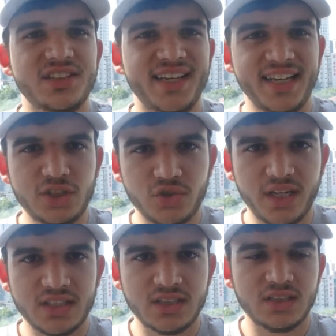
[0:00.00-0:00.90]
to get
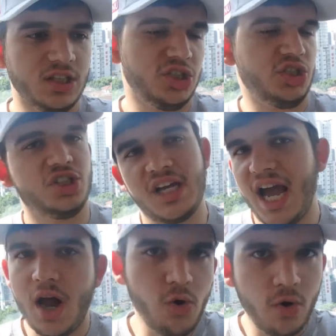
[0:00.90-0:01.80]
dressed, to
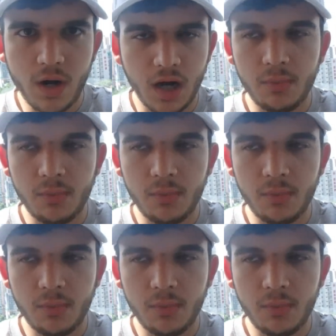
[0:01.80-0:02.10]
shower